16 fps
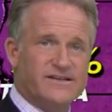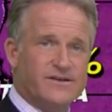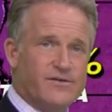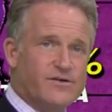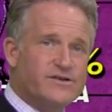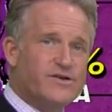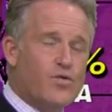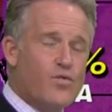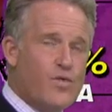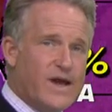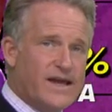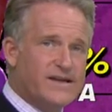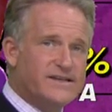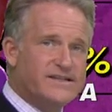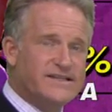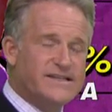So those are
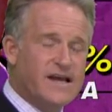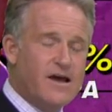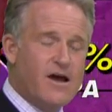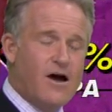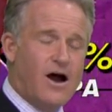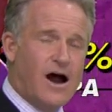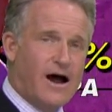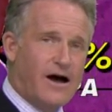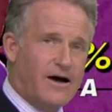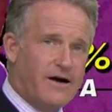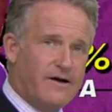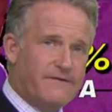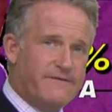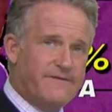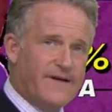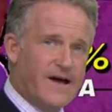winds
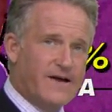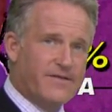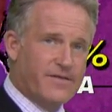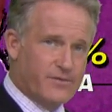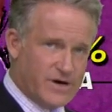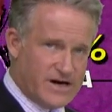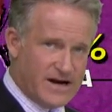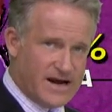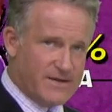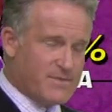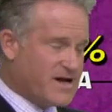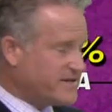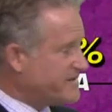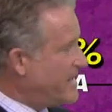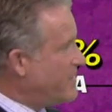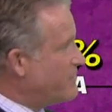of 39
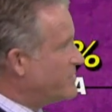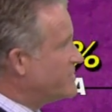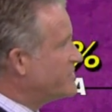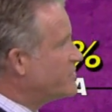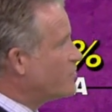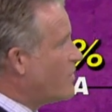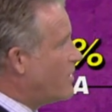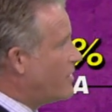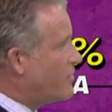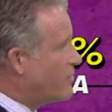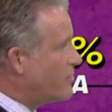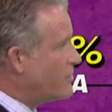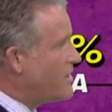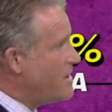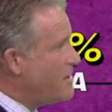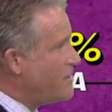miles an hour
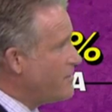stronger